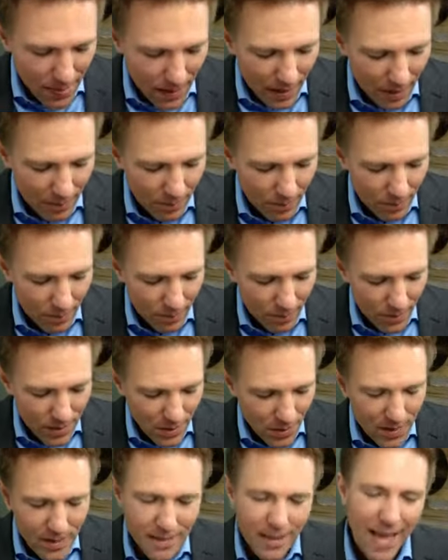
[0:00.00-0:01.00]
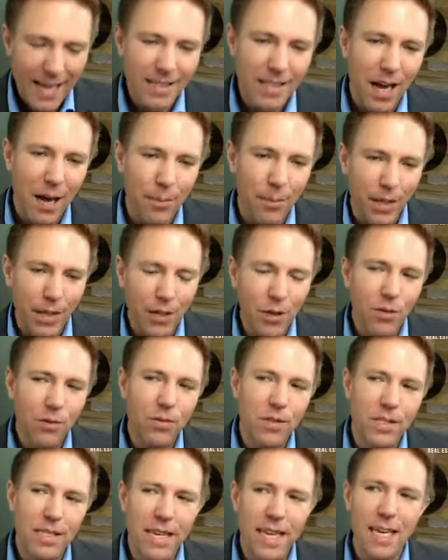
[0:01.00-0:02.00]
Um, let's go to this last topic.
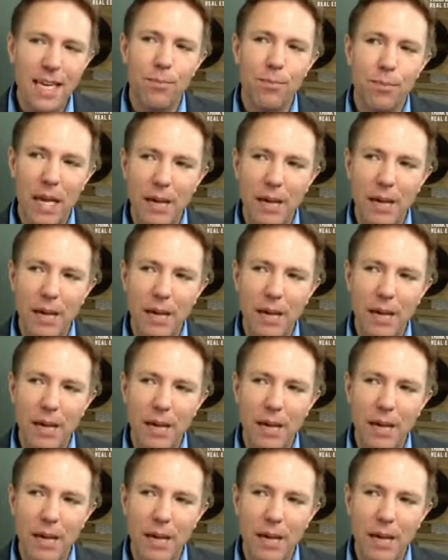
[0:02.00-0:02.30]
You've seen